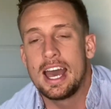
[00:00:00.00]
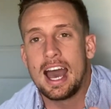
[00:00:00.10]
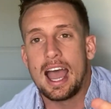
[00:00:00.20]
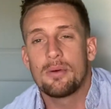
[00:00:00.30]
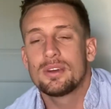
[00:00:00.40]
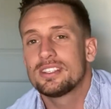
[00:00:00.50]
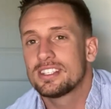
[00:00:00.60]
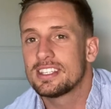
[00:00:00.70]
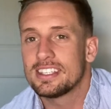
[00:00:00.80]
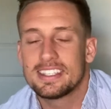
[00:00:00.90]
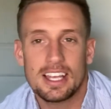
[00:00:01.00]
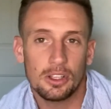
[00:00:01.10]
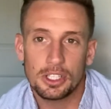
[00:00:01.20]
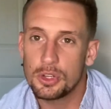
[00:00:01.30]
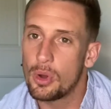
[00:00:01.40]
I was
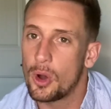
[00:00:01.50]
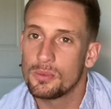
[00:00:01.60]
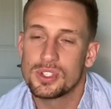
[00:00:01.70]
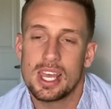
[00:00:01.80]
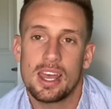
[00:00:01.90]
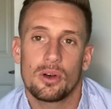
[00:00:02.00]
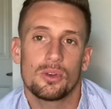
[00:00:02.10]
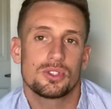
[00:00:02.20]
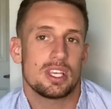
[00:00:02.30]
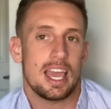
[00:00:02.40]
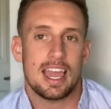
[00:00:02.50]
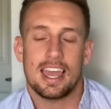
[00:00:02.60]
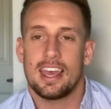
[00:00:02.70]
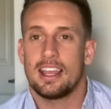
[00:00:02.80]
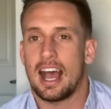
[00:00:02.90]
selling new home sales
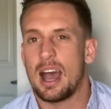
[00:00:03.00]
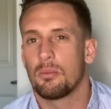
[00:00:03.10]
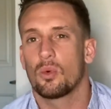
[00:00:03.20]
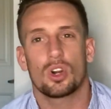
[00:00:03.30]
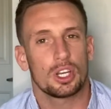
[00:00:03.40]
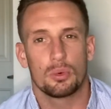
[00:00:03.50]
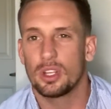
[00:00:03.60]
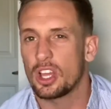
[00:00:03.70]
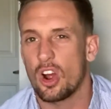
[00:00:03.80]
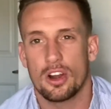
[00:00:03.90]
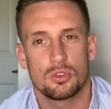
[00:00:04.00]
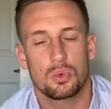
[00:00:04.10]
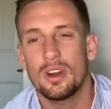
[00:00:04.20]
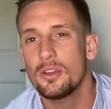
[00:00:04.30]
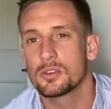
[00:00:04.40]
and I'm working really hard. It was
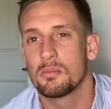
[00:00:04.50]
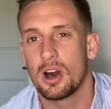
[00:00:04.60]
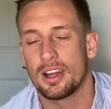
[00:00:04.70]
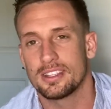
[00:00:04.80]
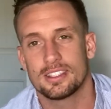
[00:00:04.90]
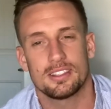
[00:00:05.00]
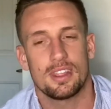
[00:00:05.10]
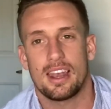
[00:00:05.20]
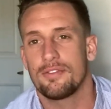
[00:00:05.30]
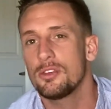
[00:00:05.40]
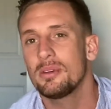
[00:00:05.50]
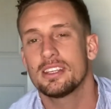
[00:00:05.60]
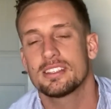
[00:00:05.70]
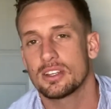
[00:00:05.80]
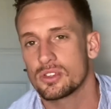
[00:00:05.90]
one of those months that if you've been
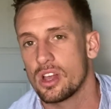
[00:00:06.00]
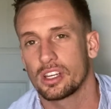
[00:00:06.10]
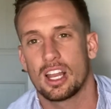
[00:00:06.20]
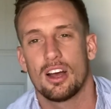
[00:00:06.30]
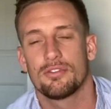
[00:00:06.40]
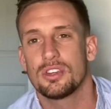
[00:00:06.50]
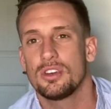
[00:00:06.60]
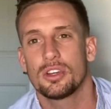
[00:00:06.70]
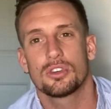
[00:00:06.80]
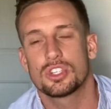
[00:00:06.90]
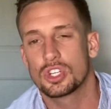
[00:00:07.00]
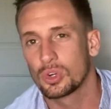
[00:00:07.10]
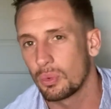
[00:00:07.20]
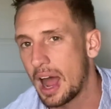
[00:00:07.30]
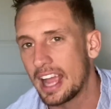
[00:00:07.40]
in sales long enough, you know you're just
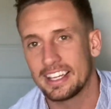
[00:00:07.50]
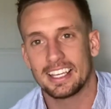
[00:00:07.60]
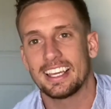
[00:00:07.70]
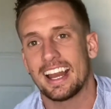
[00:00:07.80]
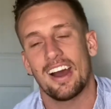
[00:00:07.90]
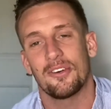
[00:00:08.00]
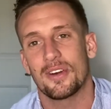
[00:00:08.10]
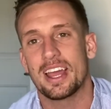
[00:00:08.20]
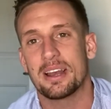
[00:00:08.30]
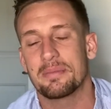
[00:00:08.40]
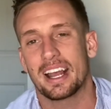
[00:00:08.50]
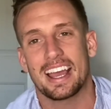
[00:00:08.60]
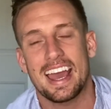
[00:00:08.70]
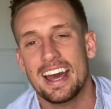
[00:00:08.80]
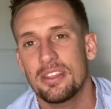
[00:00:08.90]
grinding it out, right? I mean, I
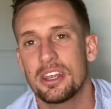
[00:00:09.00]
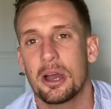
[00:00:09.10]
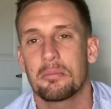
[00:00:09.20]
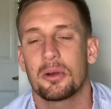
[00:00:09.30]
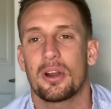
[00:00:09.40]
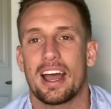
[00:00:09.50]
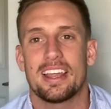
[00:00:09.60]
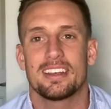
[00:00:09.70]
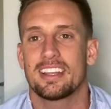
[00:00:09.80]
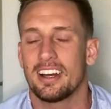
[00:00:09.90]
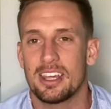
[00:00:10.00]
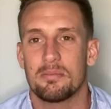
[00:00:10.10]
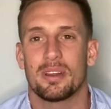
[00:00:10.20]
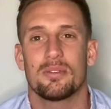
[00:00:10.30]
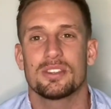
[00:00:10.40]
had the number, I had done it,
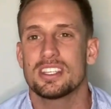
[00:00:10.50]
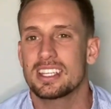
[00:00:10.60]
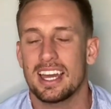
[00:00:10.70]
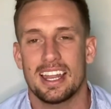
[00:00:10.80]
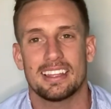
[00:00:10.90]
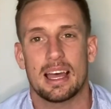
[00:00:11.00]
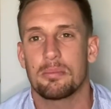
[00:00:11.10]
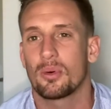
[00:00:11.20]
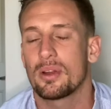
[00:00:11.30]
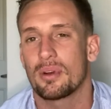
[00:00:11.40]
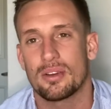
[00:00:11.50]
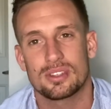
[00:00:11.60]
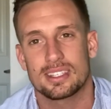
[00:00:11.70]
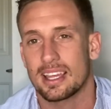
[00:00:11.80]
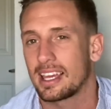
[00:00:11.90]
but it was just kind of at that point where I was
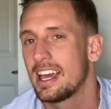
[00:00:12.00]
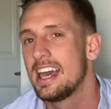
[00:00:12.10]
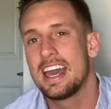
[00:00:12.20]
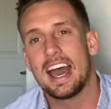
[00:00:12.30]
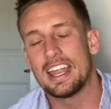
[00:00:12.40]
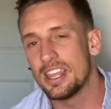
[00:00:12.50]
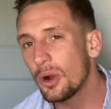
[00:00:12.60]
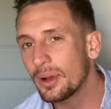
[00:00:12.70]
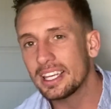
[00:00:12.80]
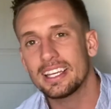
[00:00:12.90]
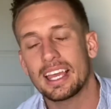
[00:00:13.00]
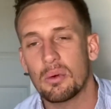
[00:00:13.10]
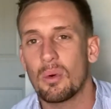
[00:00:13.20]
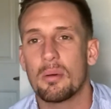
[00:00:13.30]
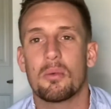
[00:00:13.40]
just like, I know I need to
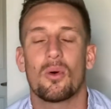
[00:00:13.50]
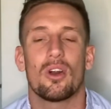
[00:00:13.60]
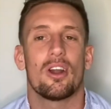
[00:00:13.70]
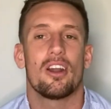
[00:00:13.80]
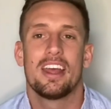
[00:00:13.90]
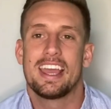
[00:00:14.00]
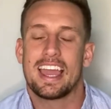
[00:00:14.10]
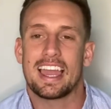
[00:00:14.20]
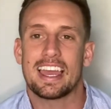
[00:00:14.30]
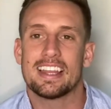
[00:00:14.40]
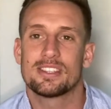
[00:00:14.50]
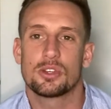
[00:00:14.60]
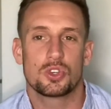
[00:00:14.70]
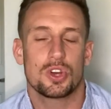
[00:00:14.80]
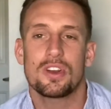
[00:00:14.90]
get one more. And
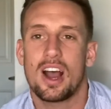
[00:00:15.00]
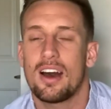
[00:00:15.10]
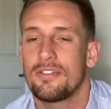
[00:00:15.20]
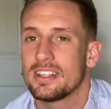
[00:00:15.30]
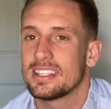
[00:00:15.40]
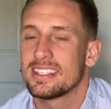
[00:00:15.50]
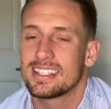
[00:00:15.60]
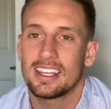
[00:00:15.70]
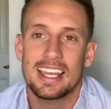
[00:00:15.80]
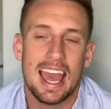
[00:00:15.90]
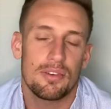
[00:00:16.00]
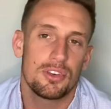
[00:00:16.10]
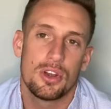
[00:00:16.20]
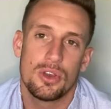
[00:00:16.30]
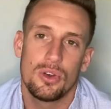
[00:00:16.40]
so sure enough, it's a Sunday
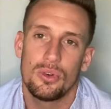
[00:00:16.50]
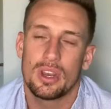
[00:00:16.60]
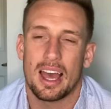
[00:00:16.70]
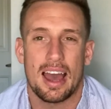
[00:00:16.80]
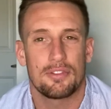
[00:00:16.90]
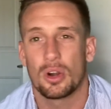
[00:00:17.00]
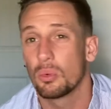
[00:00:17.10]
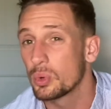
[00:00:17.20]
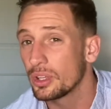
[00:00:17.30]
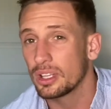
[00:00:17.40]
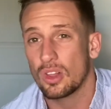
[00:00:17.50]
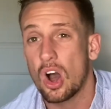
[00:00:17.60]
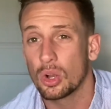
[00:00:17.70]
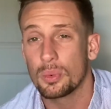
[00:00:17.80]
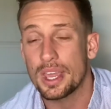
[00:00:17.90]
afternoon after a really
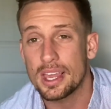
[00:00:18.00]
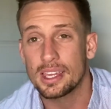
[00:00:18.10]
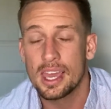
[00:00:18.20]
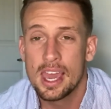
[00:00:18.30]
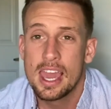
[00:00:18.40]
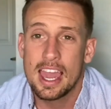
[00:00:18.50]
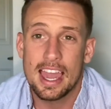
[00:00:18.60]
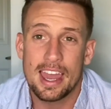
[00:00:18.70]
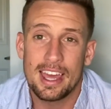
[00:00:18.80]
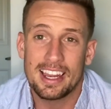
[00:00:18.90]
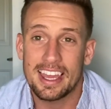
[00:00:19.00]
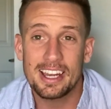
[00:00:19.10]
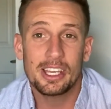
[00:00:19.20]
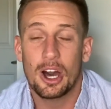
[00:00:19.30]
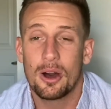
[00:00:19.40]
long week, and
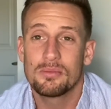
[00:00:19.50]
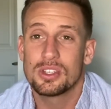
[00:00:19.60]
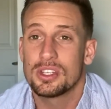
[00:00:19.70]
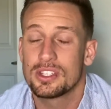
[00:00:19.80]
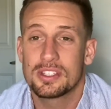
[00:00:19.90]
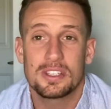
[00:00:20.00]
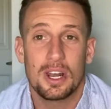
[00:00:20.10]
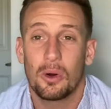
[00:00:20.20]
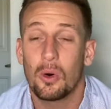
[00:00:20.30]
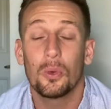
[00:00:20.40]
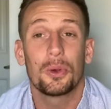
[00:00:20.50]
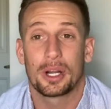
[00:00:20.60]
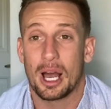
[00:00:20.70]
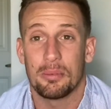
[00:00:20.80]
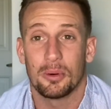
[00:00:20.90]
in comes this, older
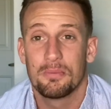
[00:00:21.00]
couple,